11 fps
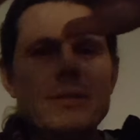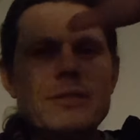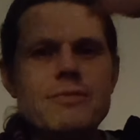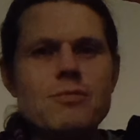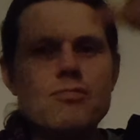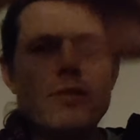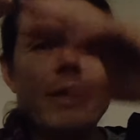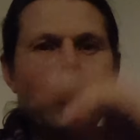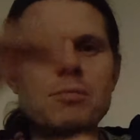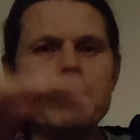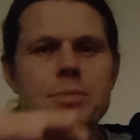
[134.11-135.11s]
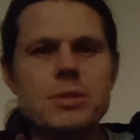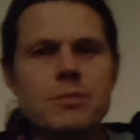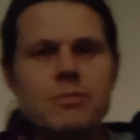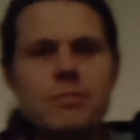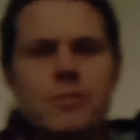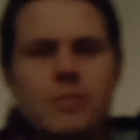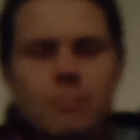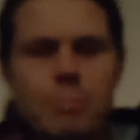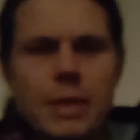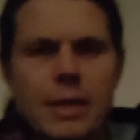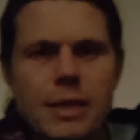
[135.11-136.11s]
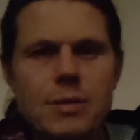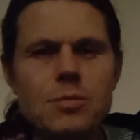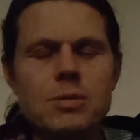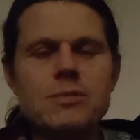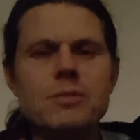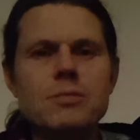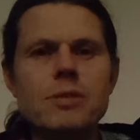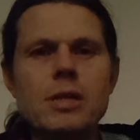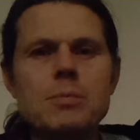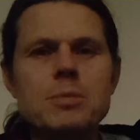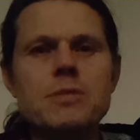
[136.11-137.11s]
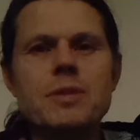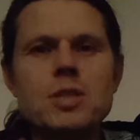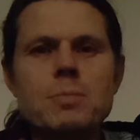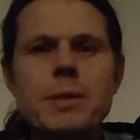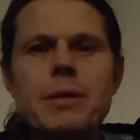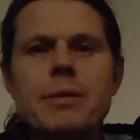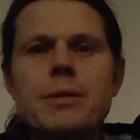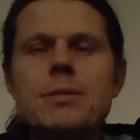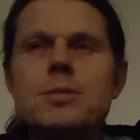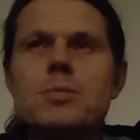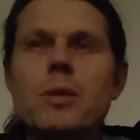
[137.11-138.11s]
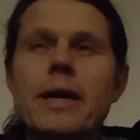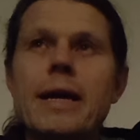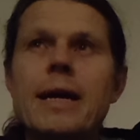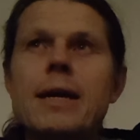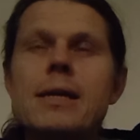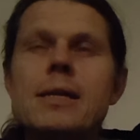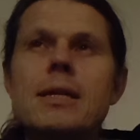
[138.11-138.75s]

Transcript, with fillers: different realms of, of being or different realms of experience where